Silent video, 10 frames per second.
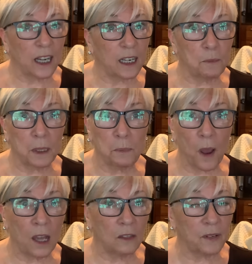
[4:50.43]
I had a big
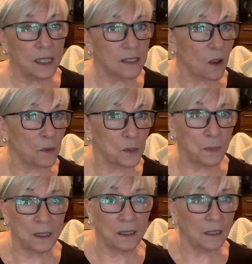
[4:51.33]
bottle of it. It's always
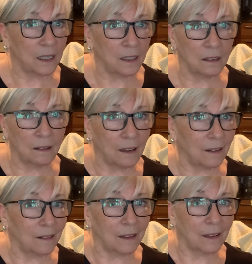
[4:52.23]
been in,
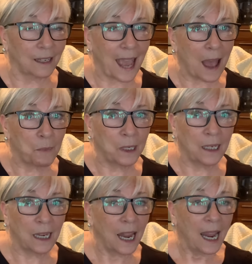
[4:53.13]
in the cabinet.